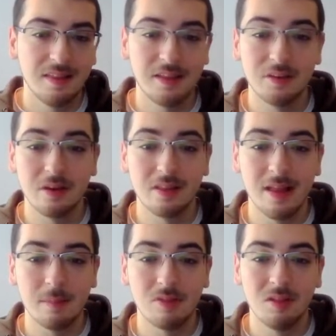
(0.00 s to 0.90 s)
That dude is an
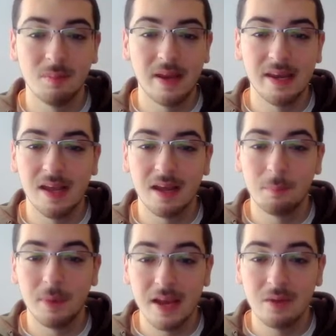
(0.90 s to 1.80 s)
absolute maniac.
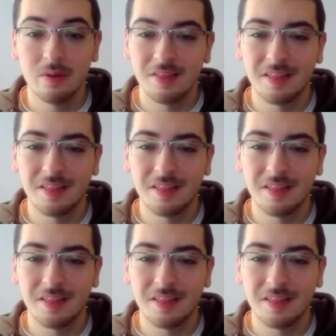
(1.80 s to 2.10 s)
But anyways,